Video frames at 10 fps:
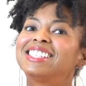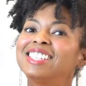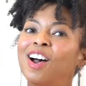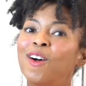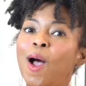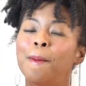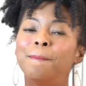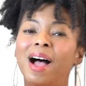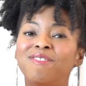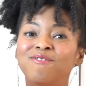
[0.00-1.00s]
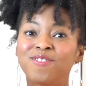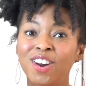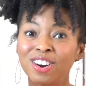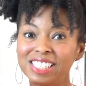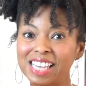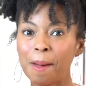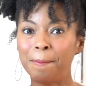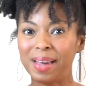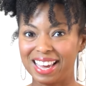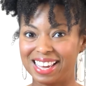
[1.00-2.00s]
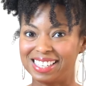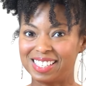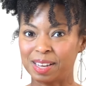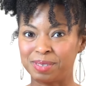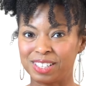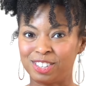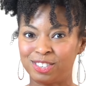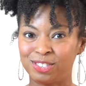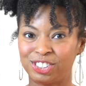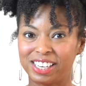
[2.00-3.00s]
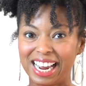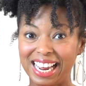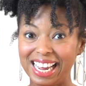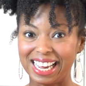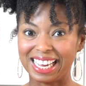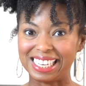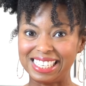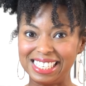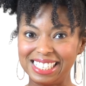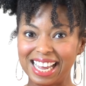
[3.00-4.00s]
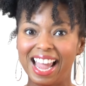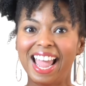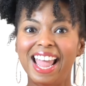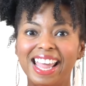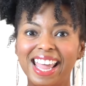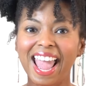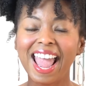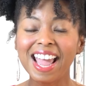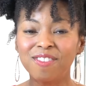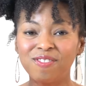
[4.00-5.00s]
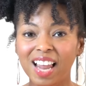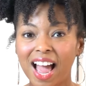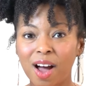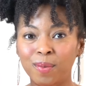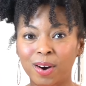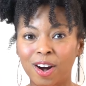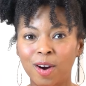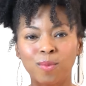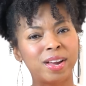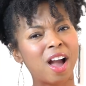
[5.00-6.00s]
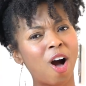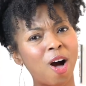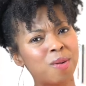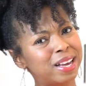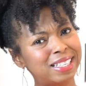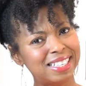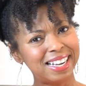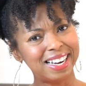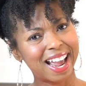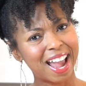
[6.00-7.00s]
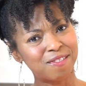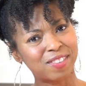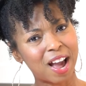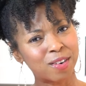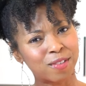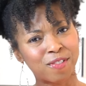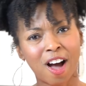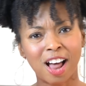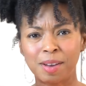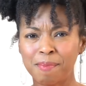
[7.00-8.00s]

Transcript: So, my first baking substitution is cake flour. We always need cake flour for all